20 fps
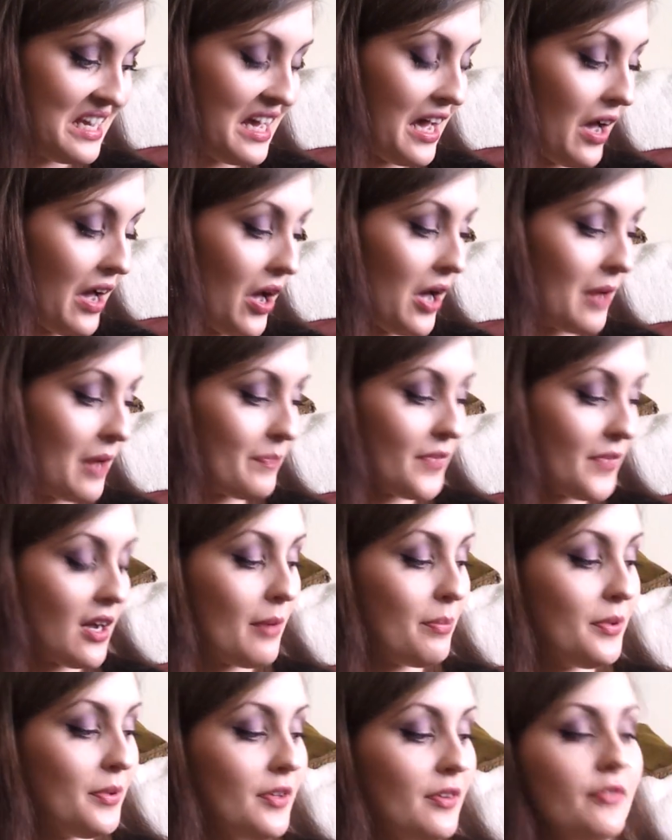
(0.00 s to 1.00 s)
A
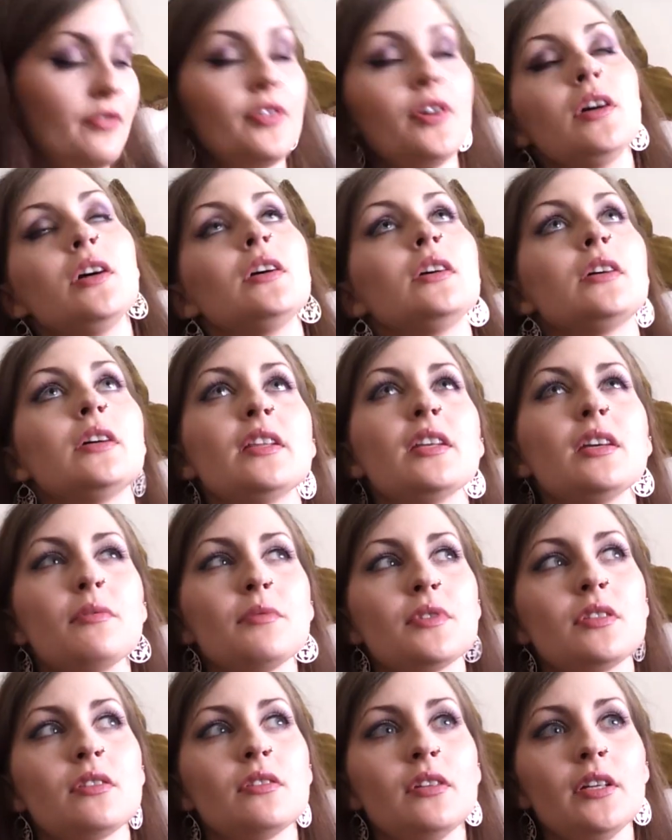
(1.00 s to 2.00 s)
couple of, I think it
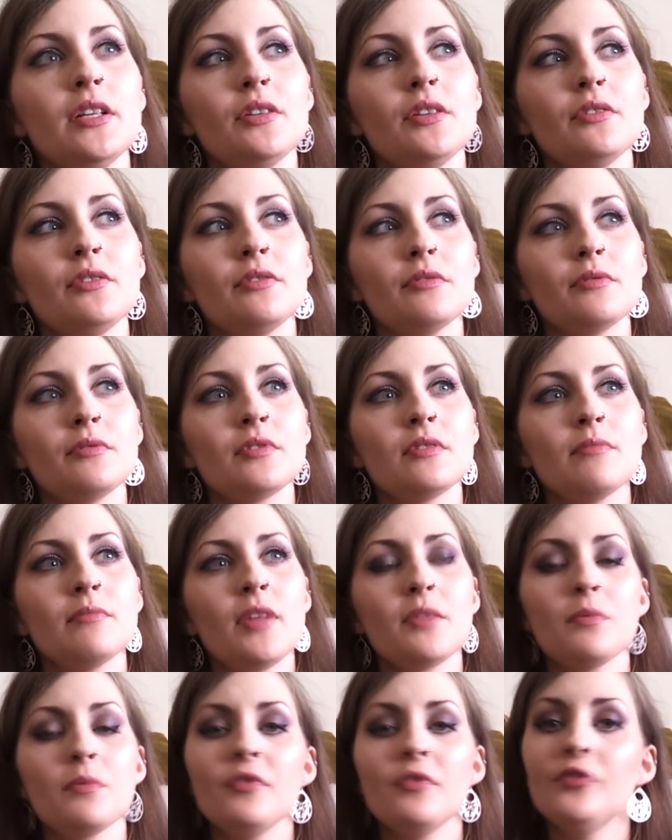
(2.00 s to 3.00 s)
was, I don't know, month
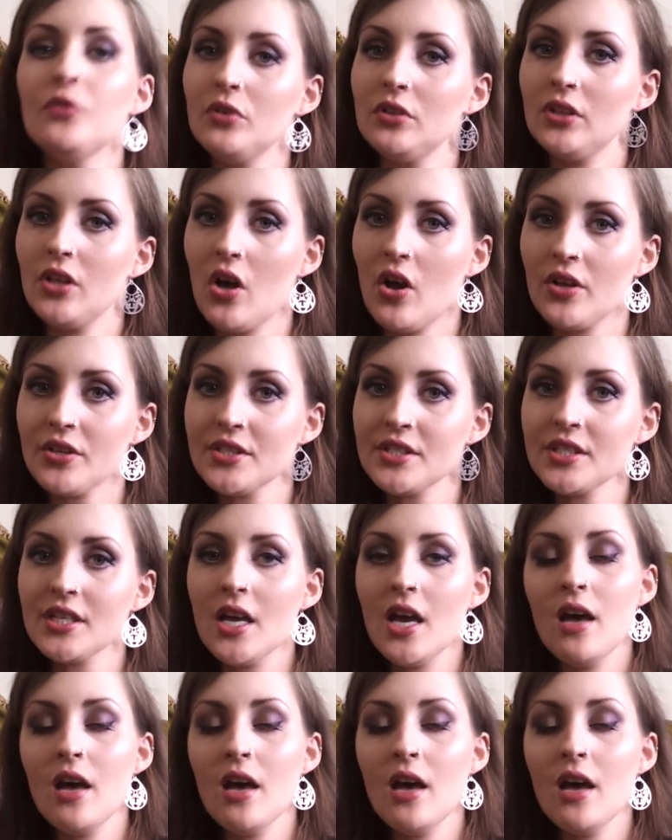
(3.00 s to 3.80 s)
before last,